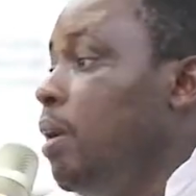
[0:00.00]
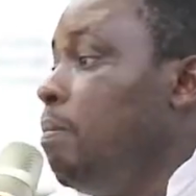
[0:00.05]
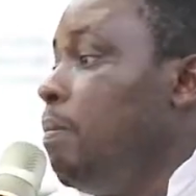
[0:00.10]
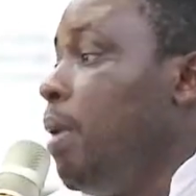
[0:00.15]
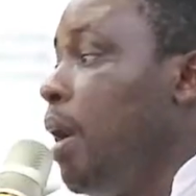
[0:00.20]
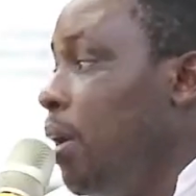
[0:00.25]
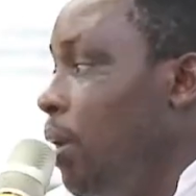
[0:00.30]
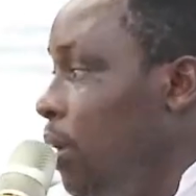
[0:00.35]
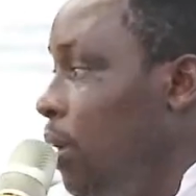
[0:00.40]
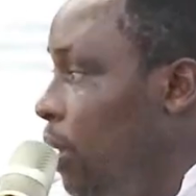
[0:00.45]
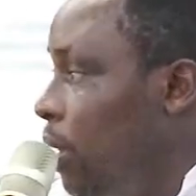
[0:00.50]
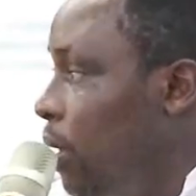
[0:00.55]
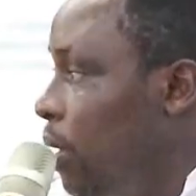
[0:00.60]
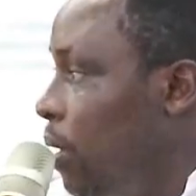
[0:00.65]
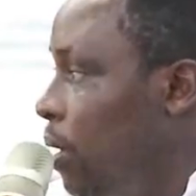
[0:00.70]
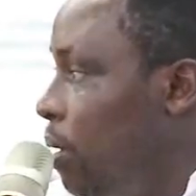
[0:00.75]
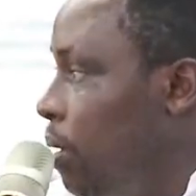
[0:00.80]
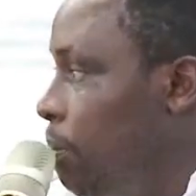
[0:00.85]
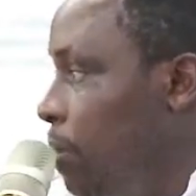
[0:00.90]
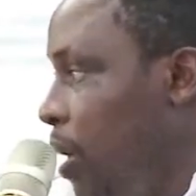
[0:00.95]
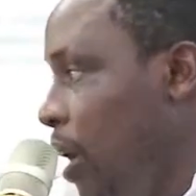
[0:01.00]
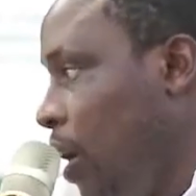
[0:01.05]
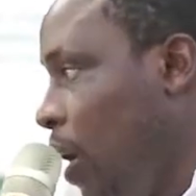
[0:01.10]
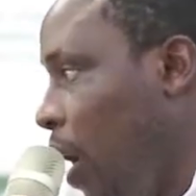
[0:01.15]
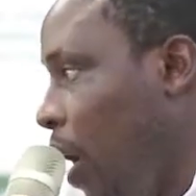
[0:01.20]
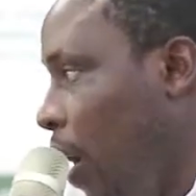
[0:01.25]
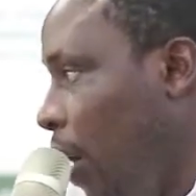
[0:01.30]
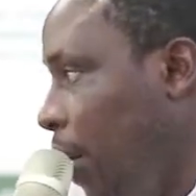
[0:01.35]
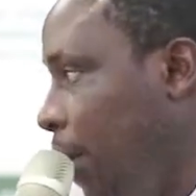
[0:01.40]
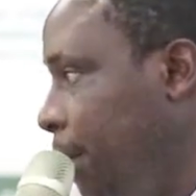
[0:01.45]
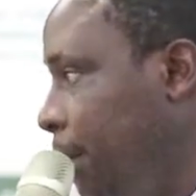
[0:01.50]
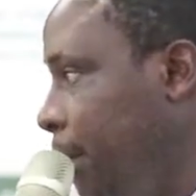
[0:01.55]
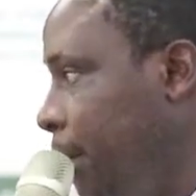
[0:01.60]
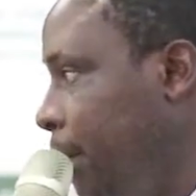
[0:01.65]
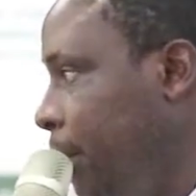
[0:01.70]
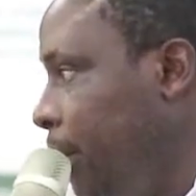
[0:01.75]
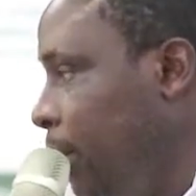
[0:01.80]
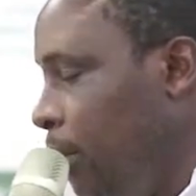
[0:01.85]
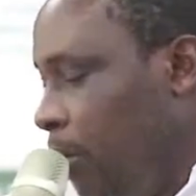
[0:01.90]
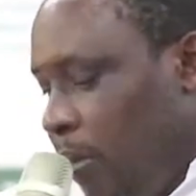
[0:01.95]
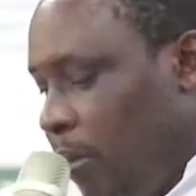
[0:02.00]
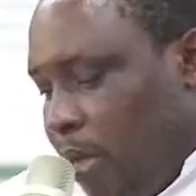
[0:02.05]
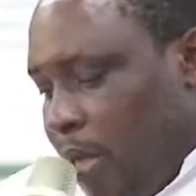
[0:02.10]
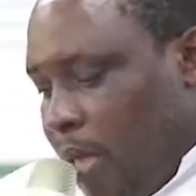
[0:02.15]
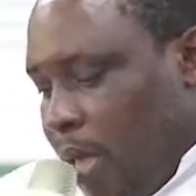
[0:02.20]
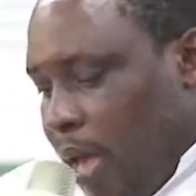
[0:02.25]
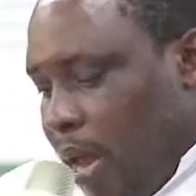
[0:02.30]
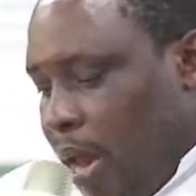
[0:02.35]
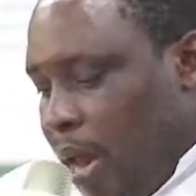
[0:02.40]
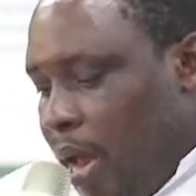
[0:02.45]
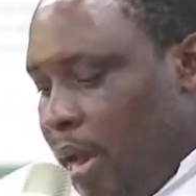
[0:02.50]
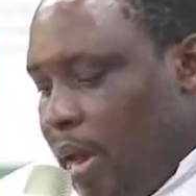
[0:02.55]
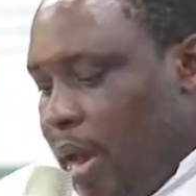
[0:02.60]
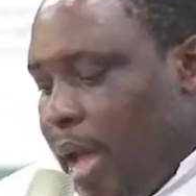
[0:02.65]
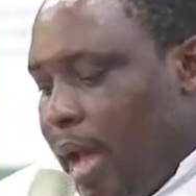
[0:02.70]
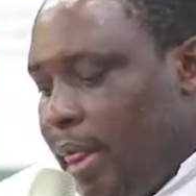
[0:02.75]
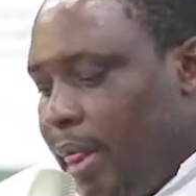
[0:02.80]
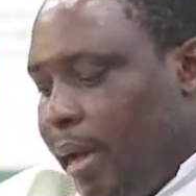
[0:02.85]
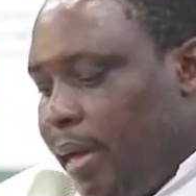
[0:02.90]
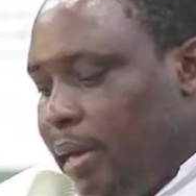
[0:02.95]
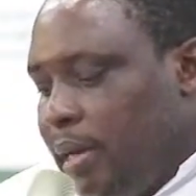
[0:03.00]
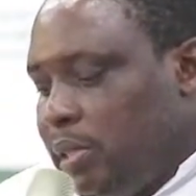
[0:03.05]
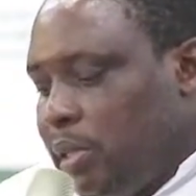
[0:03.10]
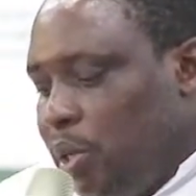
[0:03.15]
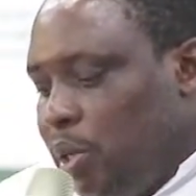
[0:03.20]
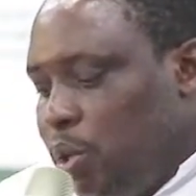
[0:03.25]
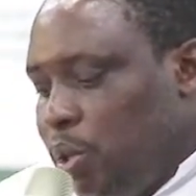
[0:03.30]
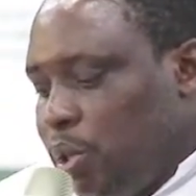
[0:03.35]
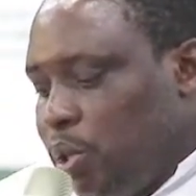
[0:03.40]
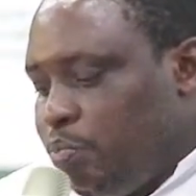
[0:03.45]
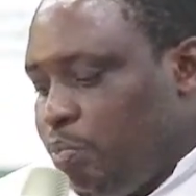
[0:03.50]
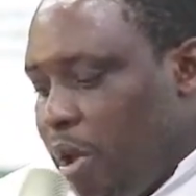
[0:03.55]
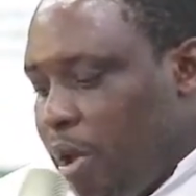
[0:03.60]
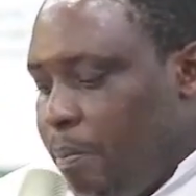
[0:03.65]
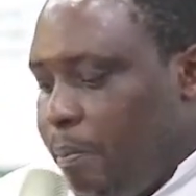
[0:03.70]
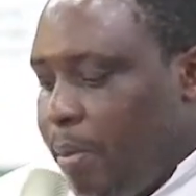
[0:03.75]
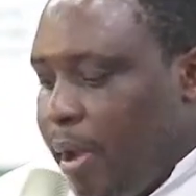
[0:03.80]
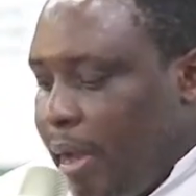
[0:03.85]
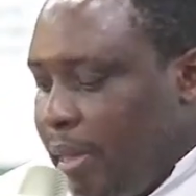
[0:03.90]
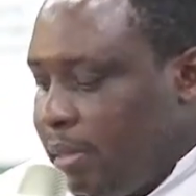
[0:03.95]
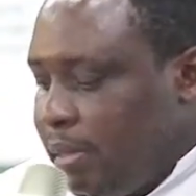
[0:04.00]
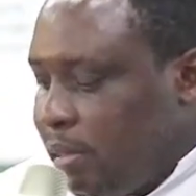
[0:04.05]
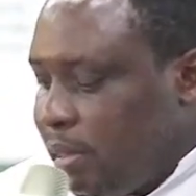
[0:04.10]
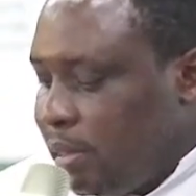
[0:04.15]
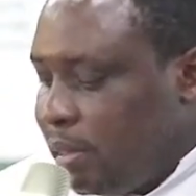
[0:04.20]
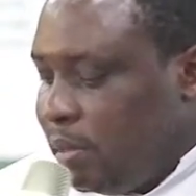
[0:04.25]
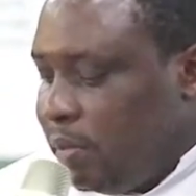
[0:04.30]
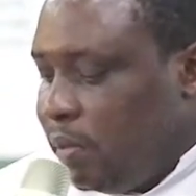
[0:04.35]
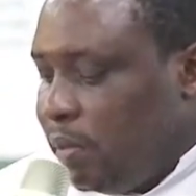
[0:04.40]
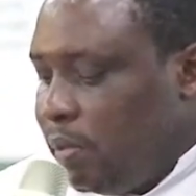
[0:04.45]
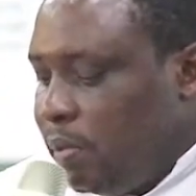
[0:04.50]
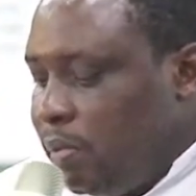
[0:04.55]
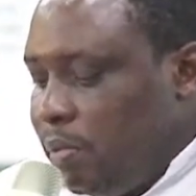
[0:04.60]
money maker. Then the other one is newspapers.